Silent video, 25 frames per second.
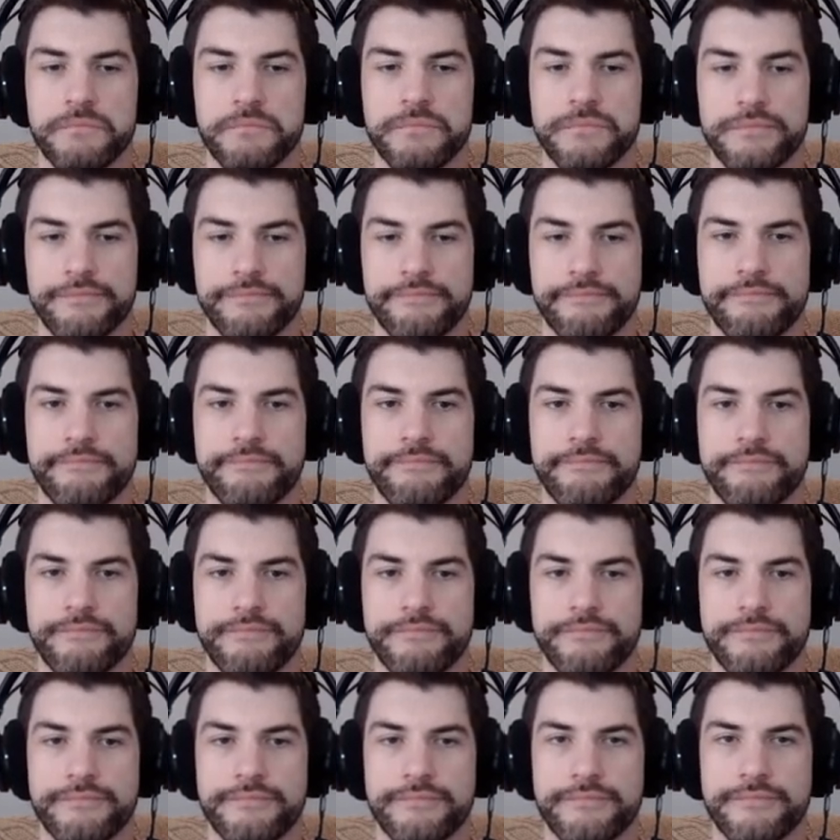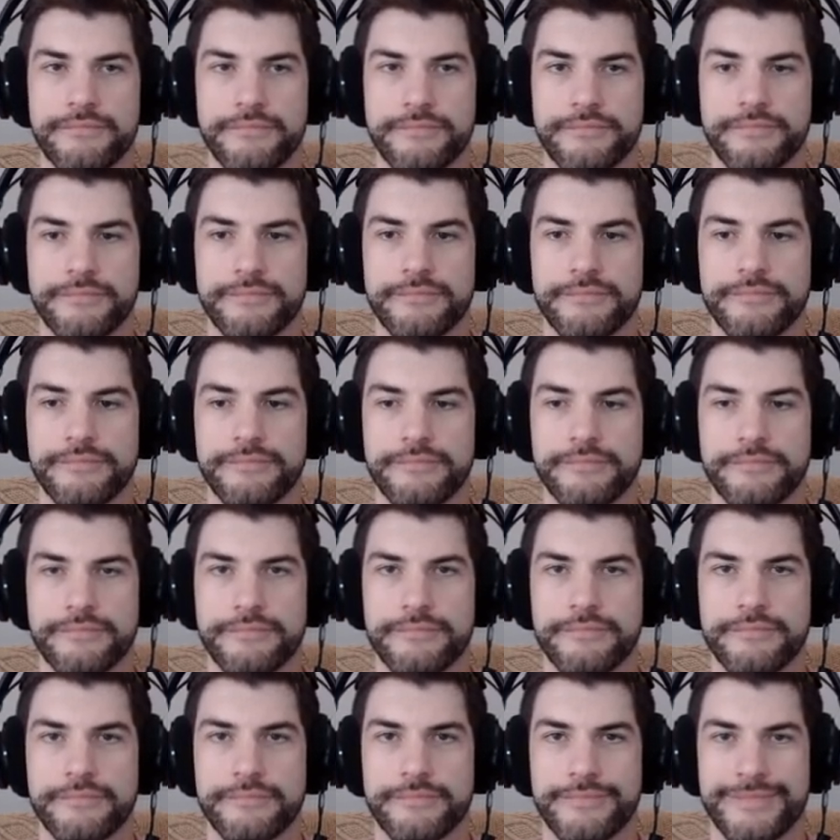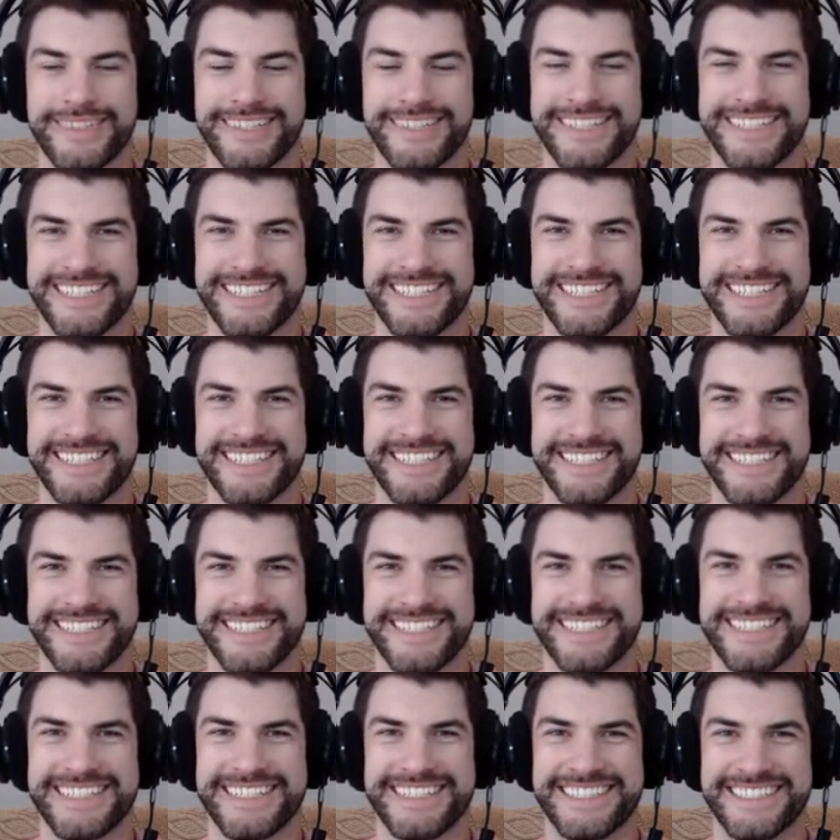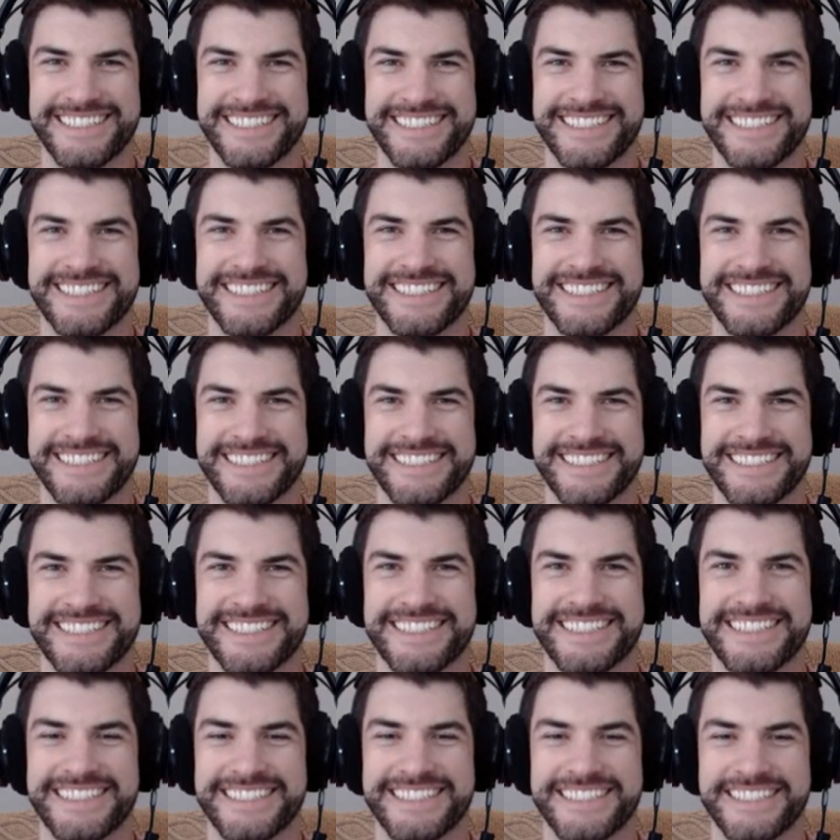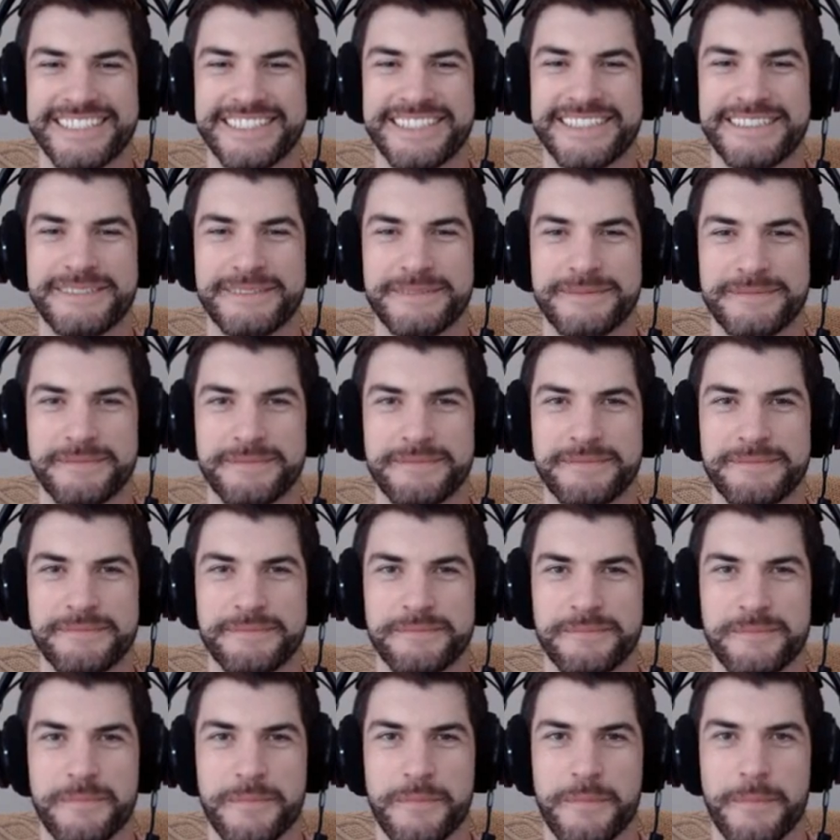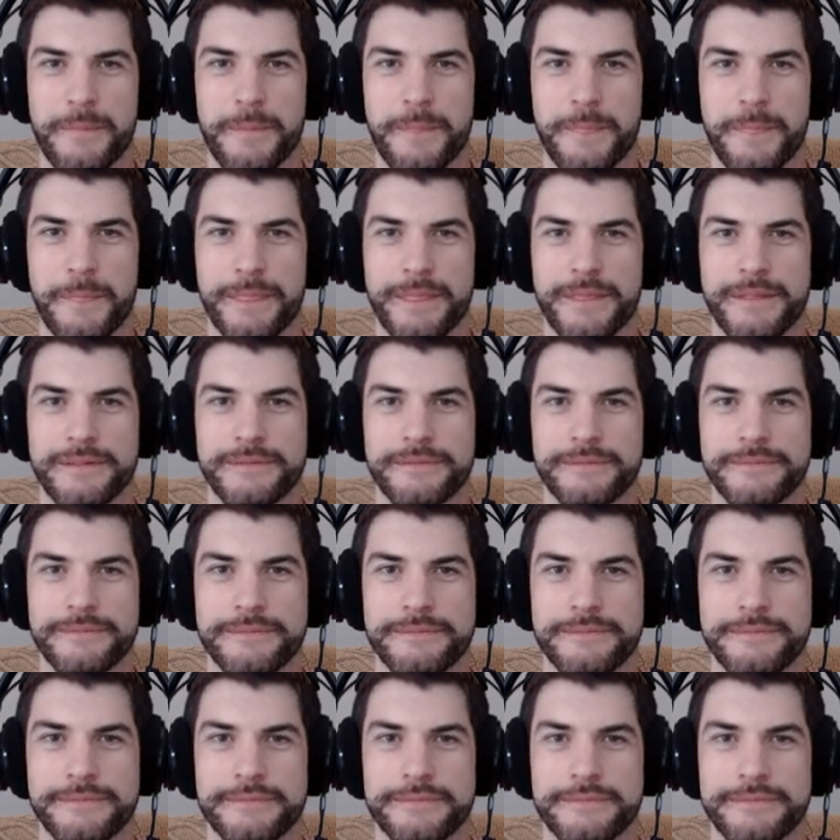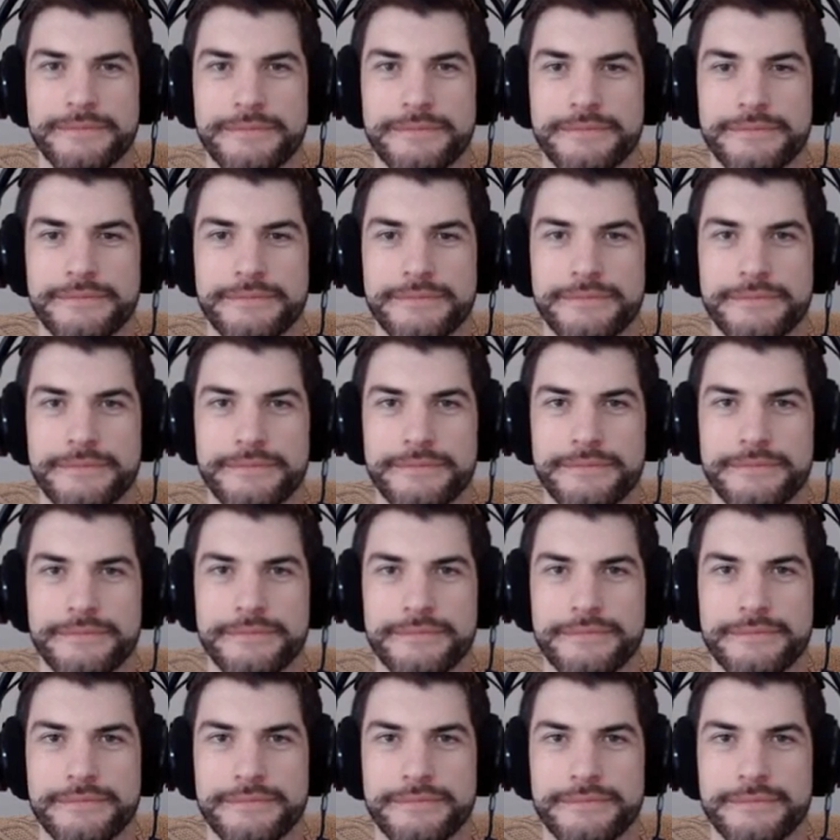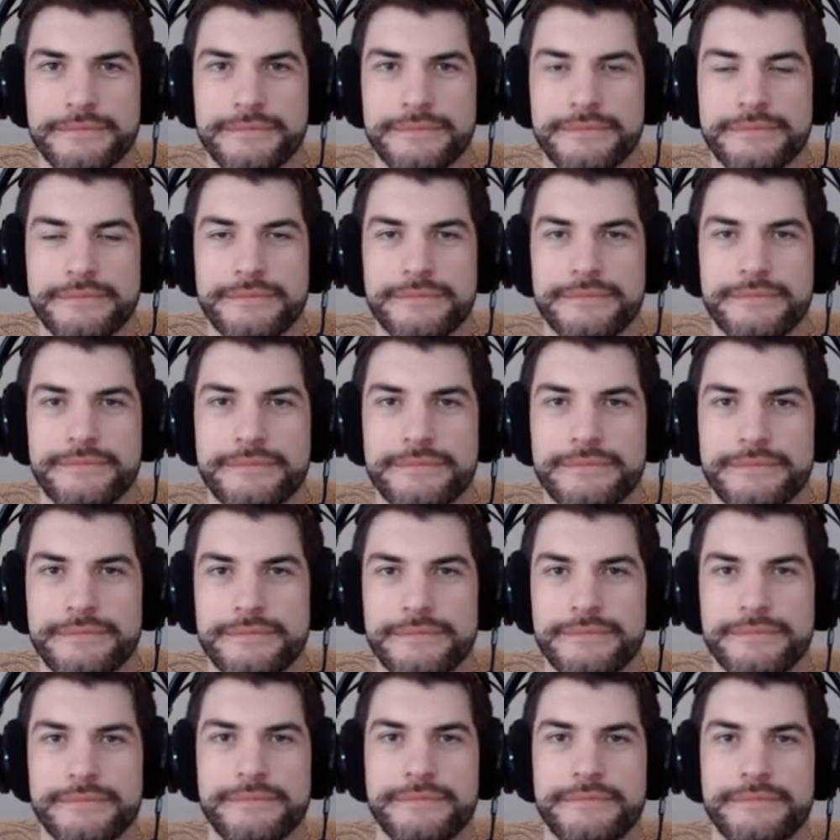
[no speech]